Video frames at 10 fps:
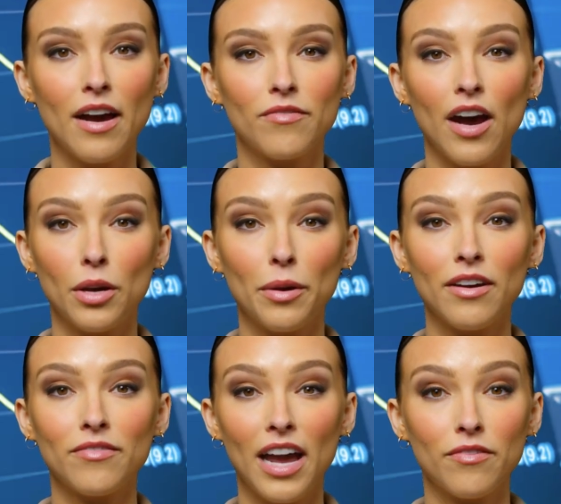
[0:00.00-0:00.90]
following a
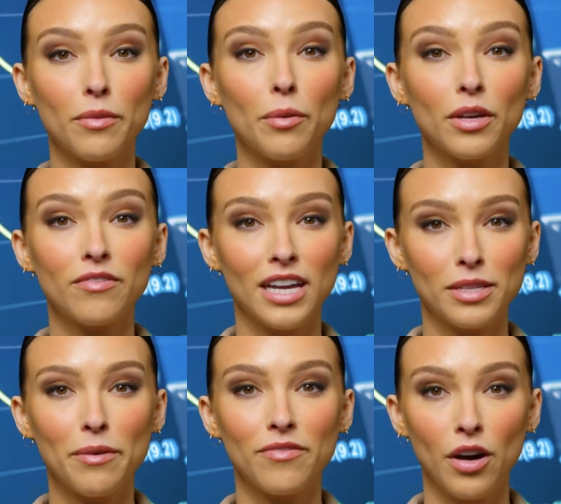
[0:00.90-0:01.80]
favorable
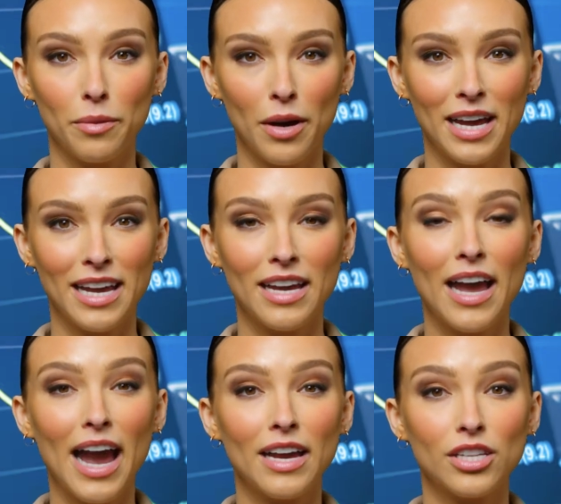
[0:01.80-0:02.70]
investment firm rating
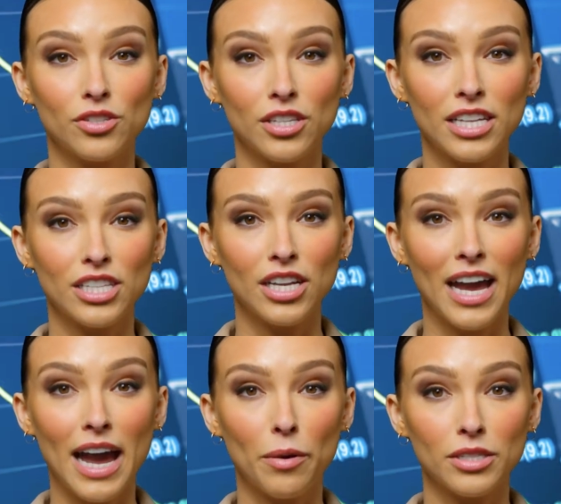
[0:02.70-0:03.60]
and a strategic
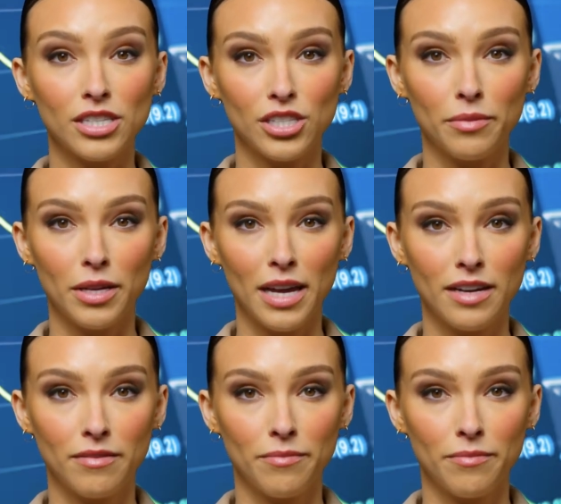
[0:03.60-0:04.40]
acquisition plan.